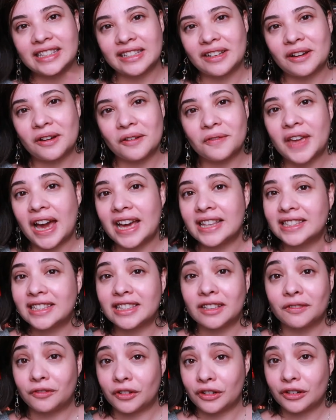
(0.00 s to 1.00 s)
So that's
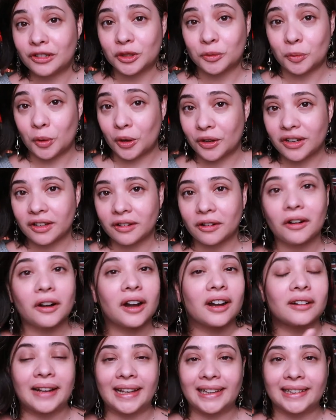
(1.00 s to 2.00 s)
the first book, or
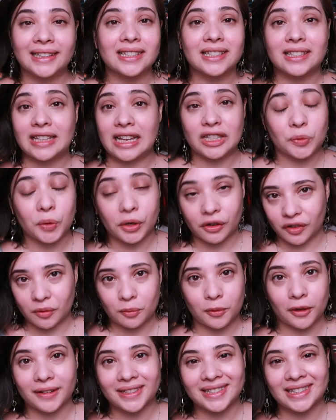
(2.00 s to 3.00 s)
at least that's one of the
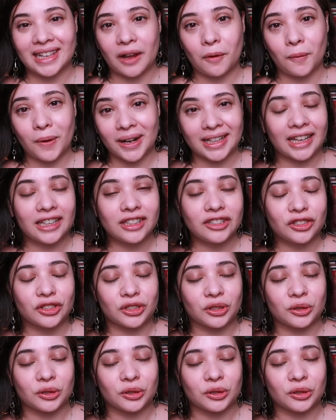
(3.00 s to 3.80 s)
books that I want to get